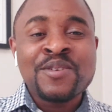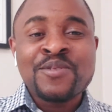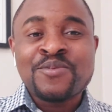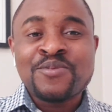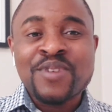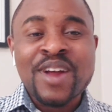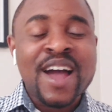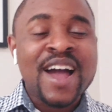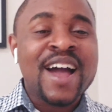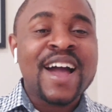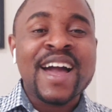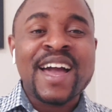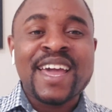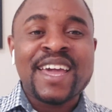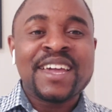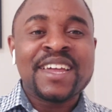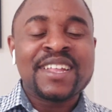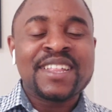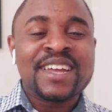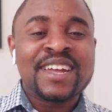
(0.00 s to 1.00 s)

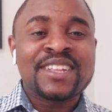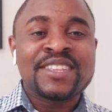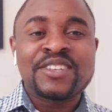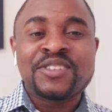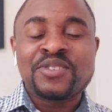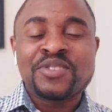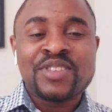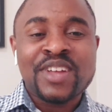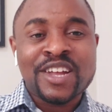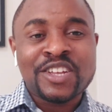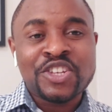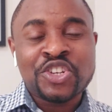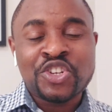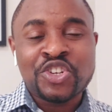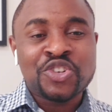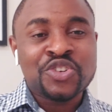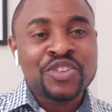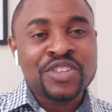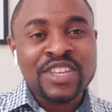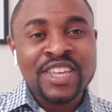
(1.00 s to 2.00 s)
ride and, you know, that
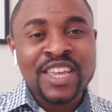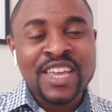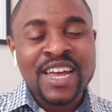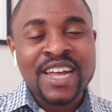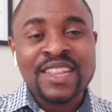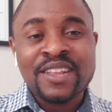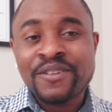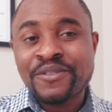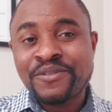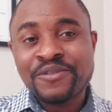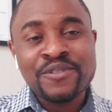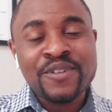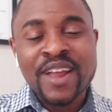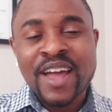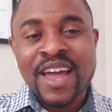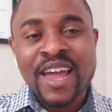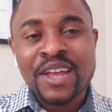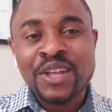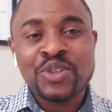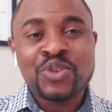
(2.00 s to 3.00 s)
journey and that
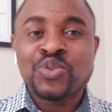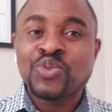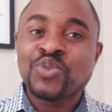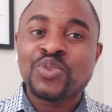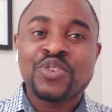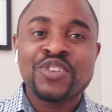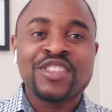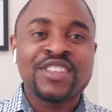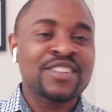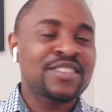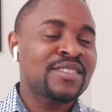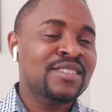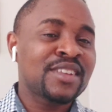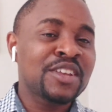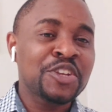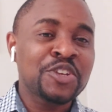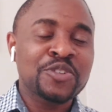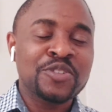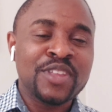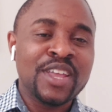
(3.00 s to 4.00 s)
flying to your
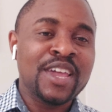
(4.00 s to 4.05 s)
destination,